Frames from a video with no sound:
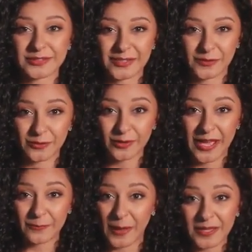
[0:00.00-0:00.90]
If you don't
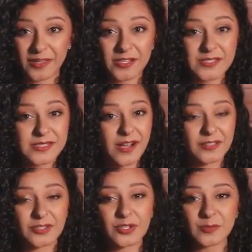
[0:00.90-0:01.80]
have Python
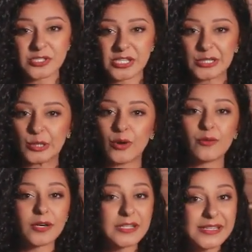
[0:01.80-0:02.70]
installed on your machine, no
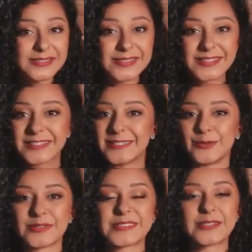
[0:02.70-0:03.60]
worries.
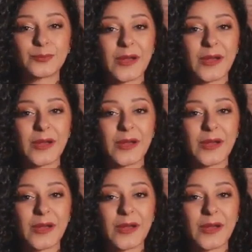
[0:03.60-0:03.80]
You can still